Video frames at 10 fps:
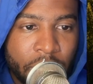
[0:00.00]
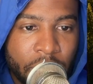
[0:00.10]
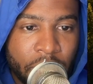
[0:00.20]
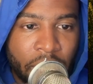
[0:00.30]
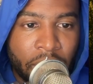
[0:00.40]

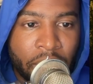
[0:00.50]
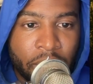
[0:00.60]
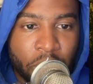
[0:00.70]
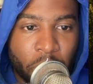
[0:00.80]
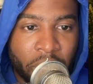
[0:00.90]
And these
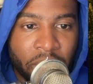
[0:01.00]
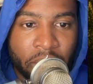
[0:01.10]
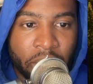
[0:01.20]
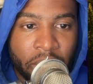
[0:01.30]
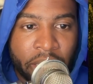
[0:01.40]
are about to
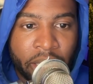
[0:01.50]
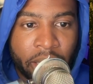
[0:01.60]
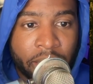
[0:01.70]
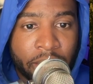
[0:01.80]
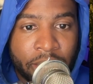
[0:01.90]
get
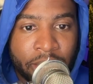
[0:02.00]
cut.